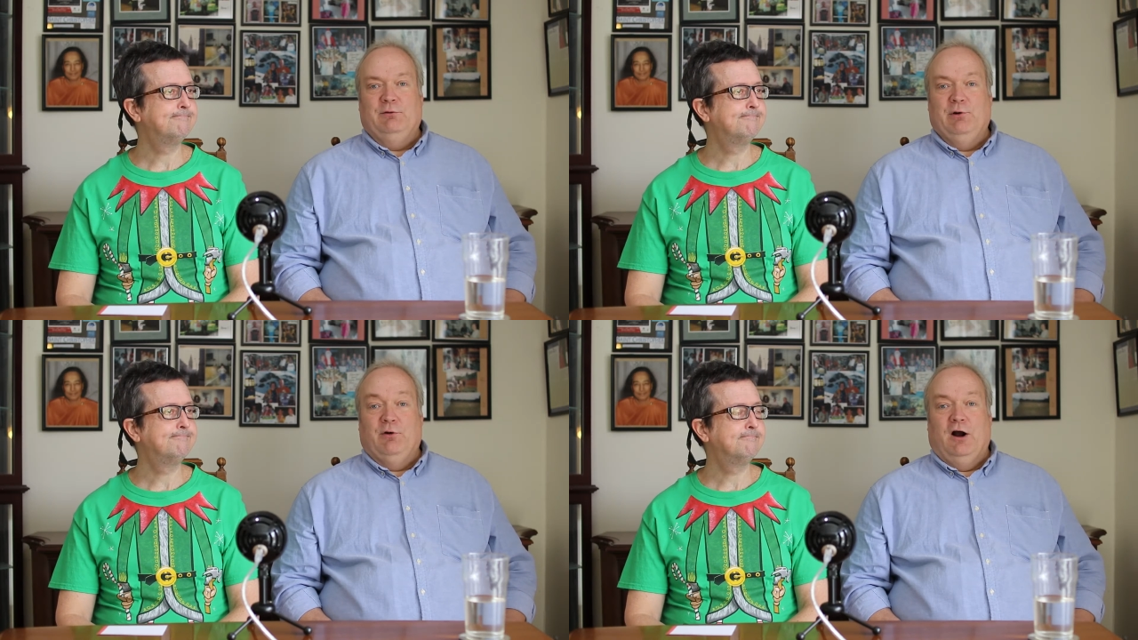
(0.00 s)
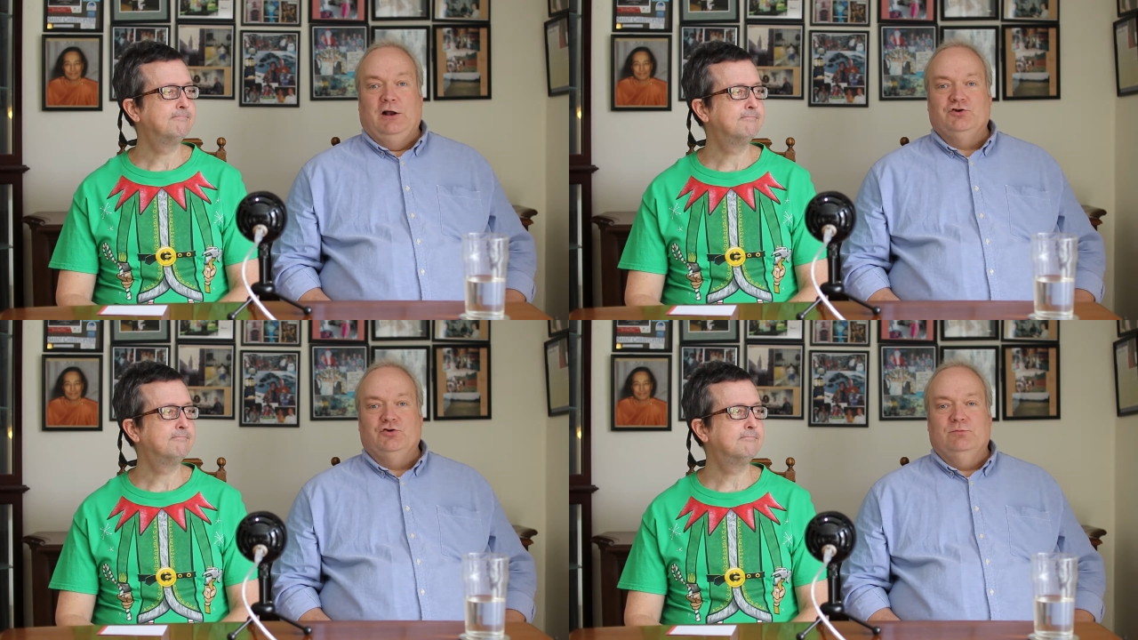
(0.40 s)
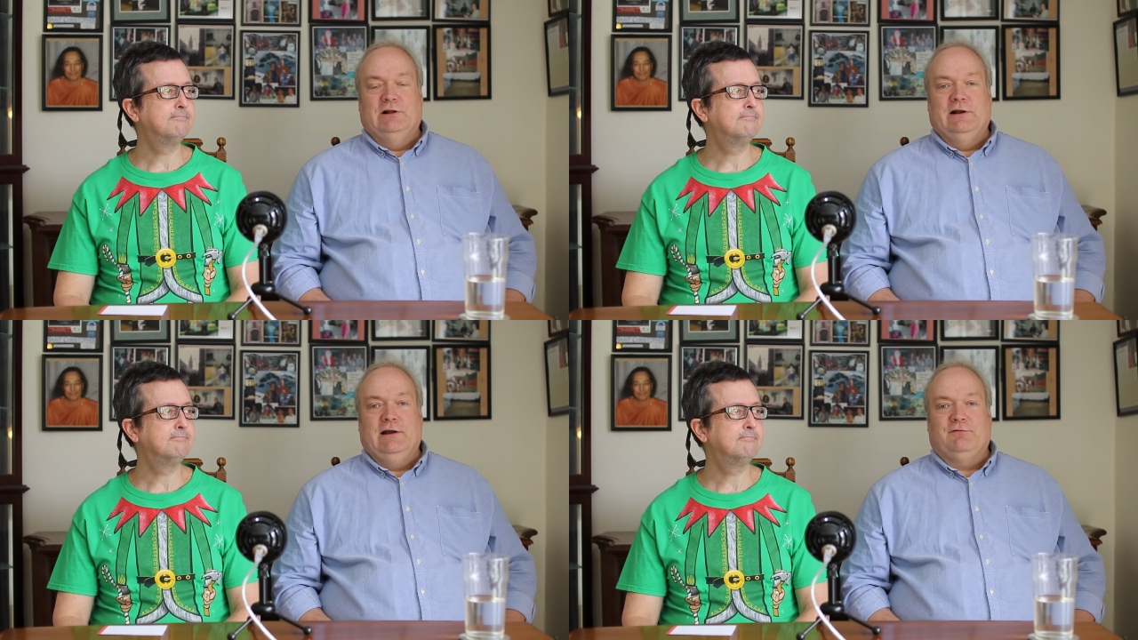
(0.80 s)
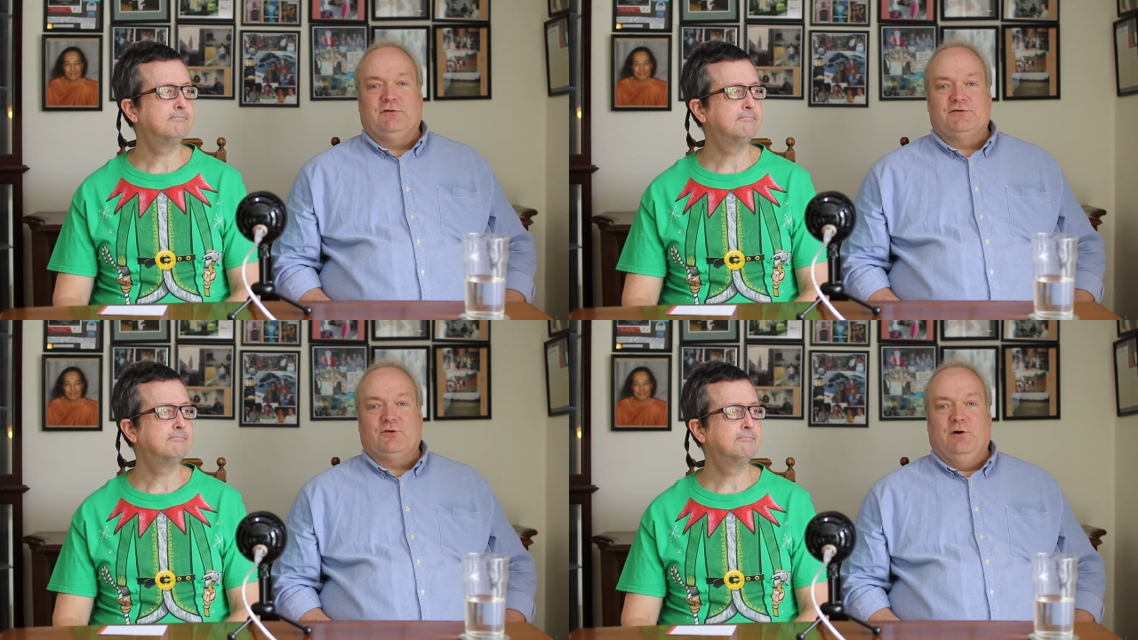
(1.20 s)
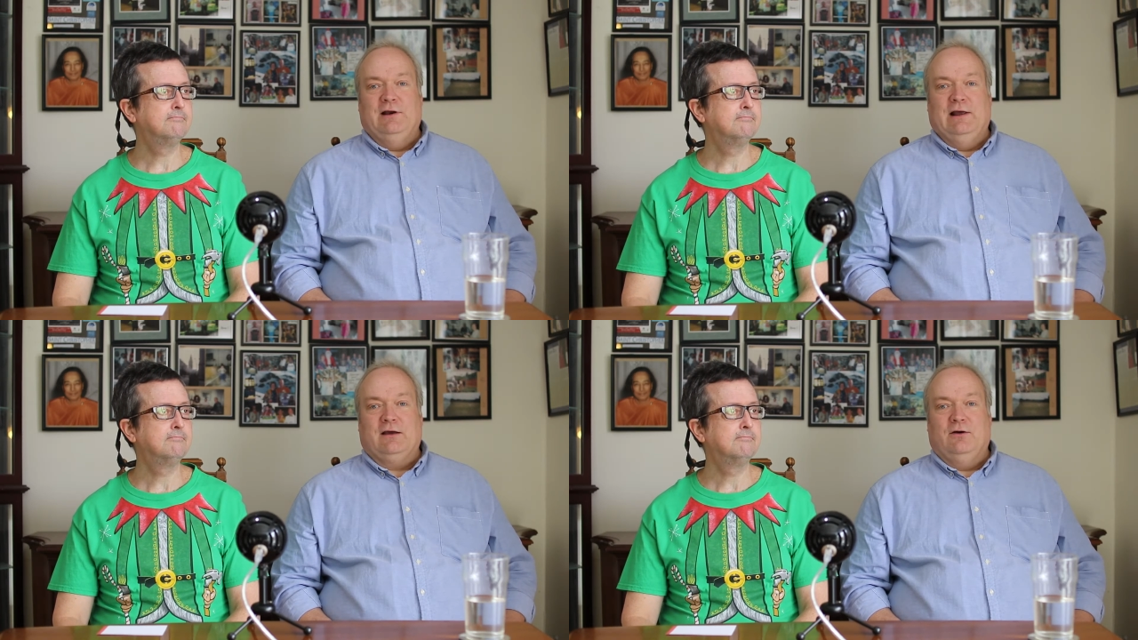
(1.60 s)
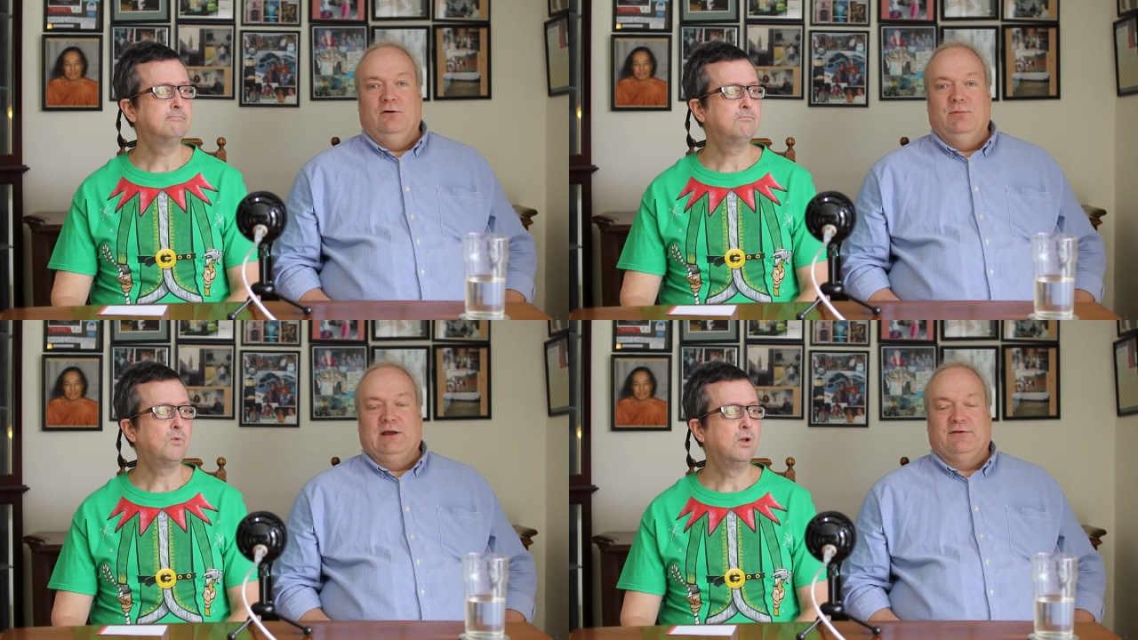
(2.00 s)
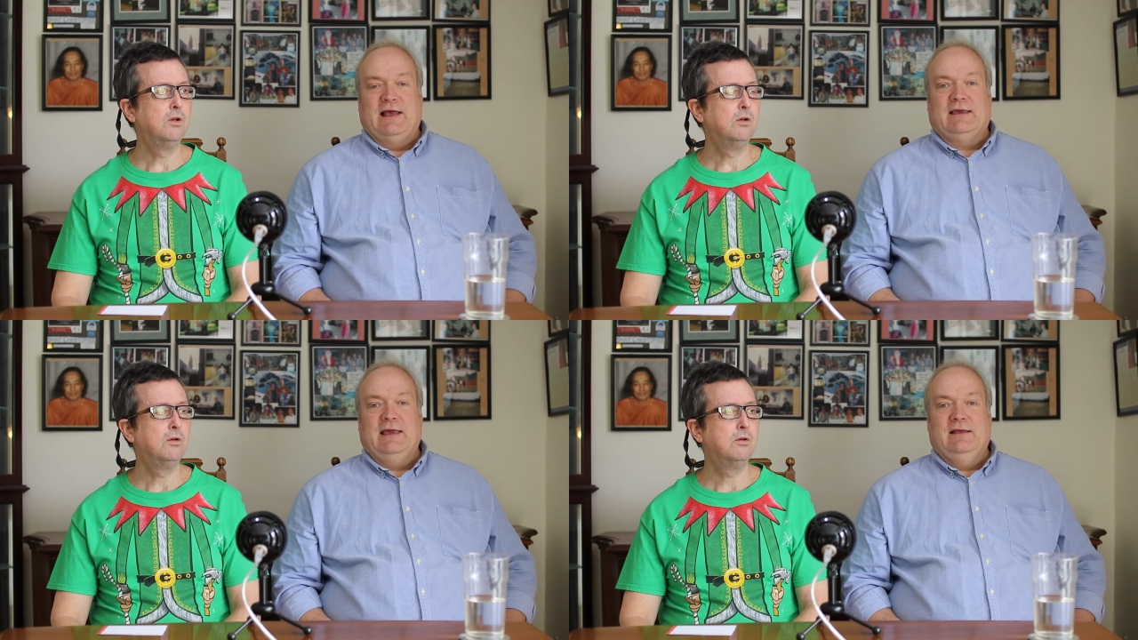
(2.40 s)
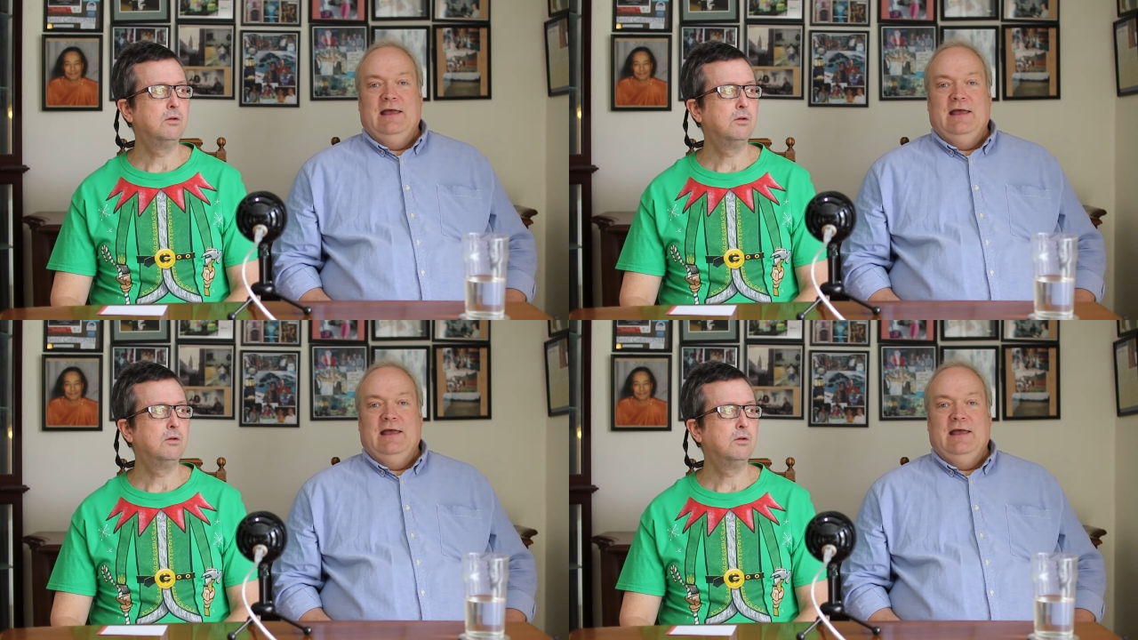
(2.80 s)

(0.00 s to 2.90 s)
Speaker 1: We were all jubilant after scoring that goal because that